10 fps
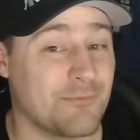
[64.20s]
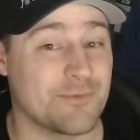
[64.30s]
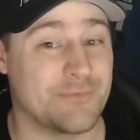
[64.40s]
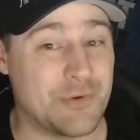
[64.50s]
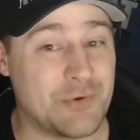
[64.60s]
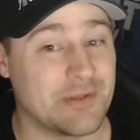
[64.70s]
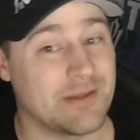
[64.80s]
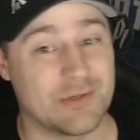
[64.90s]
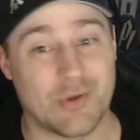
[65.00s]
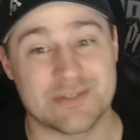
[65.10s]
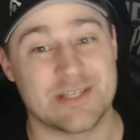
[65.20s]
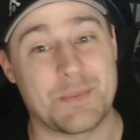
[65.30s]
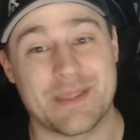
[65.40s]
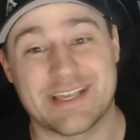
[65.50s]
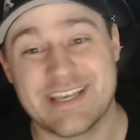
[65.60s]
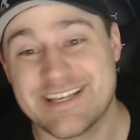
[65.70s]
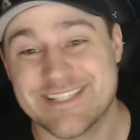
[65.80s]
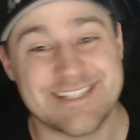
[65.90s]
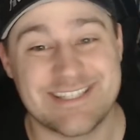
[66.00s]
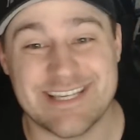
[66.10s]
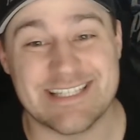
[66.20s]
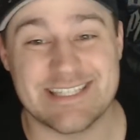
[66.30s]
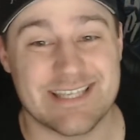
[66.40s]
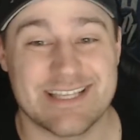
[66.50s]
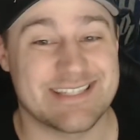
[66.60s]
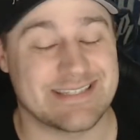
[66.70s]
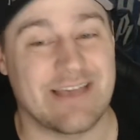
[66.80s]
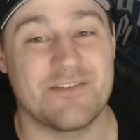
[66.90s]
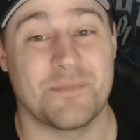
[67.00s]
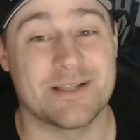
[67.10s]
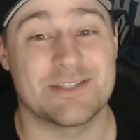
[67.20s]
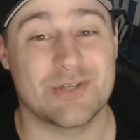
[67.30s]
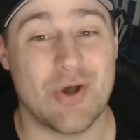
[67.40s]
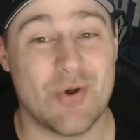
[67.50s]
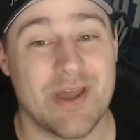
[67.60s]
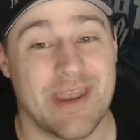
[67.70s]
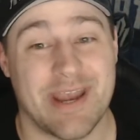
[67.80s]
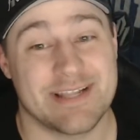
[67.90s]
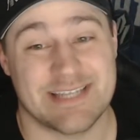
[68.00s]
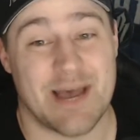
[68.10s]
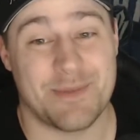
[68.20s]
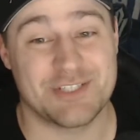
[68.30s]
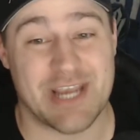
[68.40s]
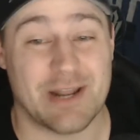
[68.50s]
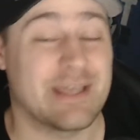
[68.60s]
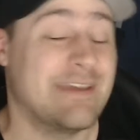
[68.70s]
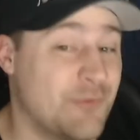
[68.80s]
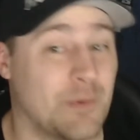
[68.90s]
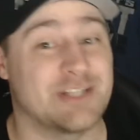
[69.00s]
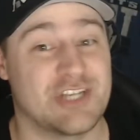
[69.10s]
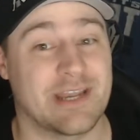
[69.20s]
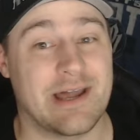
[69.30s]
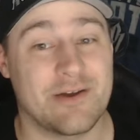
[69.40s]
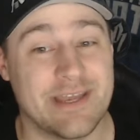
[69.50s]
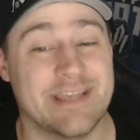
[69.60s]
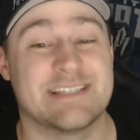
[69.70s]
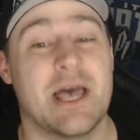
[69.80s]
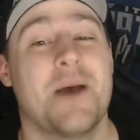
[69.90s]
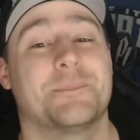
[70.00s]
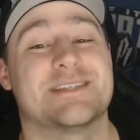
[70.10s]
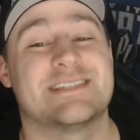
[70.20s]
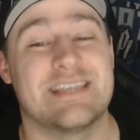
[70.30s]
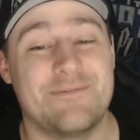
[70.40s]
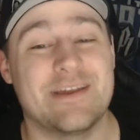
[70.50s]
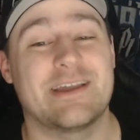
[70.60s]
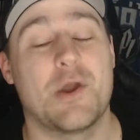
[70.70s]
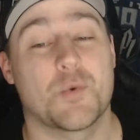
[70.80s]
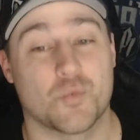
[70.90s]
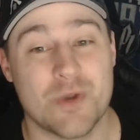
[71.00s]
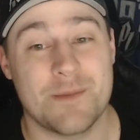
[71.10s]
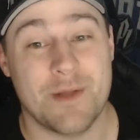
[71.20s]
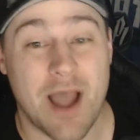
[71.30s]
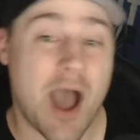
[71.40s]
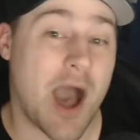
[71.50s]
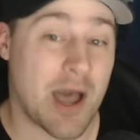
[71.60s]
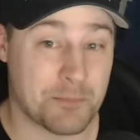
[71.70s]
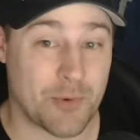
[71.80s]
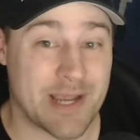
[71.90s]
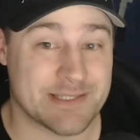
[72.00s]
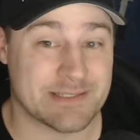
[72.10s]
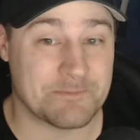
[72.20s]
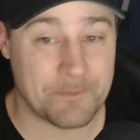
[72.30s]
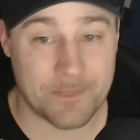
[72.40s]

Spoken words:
reviewed, some like 6-7 months ago, and it's on my channel. If you want to check it out, it is Pacific Rim Uprising.